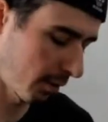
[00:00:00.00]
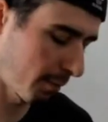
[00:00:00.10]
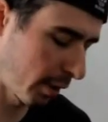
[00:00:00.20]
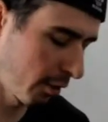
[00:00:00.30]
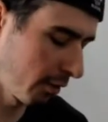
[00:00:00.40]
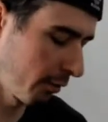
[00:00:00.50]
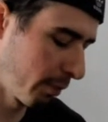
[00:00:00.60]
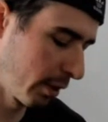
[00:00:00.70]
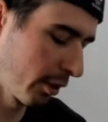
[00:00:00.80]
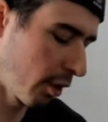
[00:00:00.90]
But
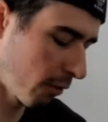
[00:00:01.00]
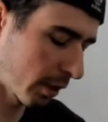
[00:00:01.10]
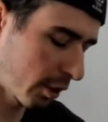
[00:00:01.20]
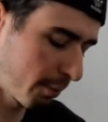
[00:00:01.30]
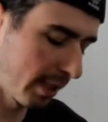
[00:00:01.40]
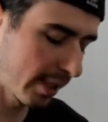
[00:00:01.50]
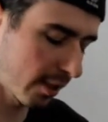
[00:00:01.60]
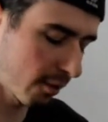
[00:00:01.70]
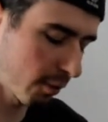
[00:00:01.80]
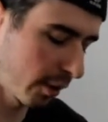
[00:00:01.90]
you don't want to speak
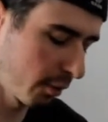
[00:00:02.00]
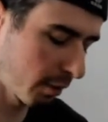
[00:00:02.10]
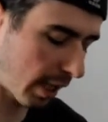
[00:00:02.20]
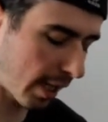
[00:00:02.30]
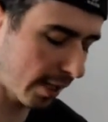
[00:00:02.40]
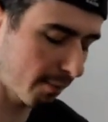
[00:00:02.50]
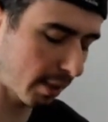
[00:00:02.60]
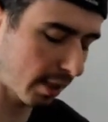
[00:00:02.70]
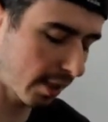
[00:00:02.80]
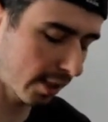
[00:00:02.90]
on what you were hiding
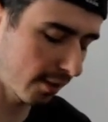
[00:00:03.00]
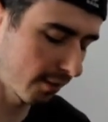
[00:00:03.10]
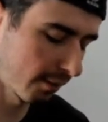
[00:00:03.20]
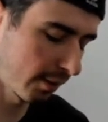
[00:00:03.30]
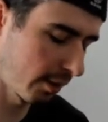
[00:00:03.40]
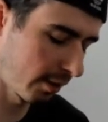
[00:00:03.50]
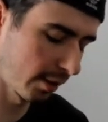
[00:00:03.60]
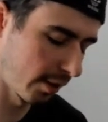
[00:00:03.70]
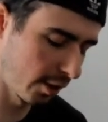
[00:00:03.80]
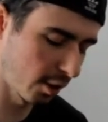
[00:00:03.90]
behind.
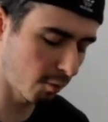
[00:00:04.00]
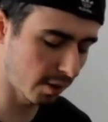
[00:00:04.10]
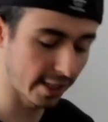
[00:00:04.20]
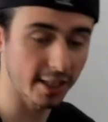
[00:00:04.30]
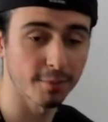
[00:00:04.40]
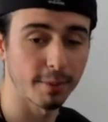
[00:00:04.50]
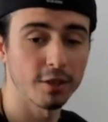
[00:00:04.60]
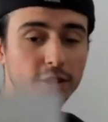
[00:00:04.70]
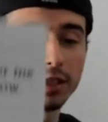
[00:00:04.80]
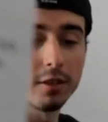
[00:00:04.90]
You don't want to
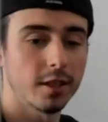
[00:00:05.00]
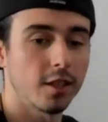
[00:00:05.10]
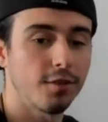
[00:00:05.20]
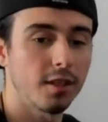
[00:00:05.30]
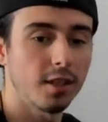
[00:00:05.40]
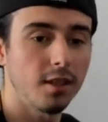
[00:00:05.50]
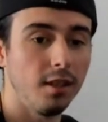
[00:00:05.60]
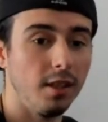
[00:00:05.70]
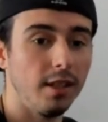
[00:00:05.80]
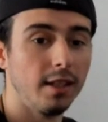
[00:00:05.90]
expose yourself, huh?
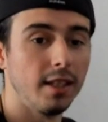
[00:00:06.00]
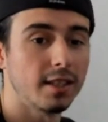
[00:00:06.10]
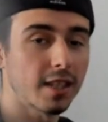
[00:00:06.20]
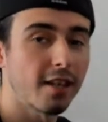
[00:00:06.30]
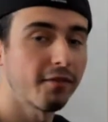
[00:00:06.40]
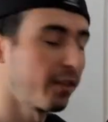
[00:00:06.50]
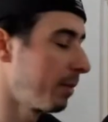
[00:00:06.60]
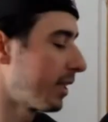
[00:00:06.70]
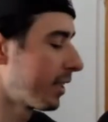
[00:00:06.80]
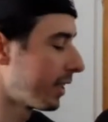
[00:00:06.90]
It's time for
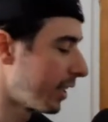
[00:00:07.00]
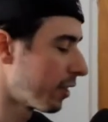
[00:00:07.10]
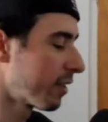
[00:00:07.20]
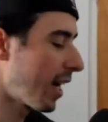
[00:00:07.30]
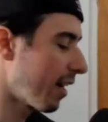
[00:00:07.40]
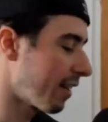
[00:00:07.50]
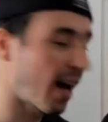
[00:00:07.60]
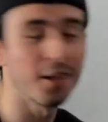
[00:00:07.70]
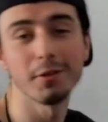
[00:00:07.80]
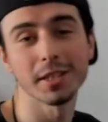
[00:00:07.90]
me to heal now.
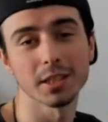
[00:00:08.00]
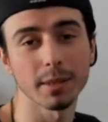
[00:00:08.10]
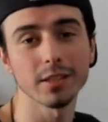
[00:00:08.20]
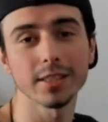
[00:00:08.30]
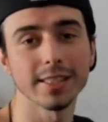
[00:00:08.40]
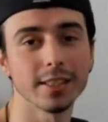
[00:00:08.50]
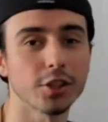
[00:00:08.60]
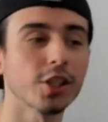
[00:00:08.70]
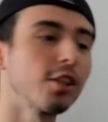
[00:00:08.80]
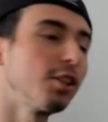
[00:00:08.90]
Now you're exposing the
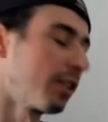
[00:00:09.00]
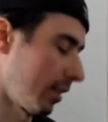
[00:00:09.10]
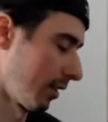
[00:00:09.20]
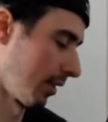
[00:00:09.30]
truth.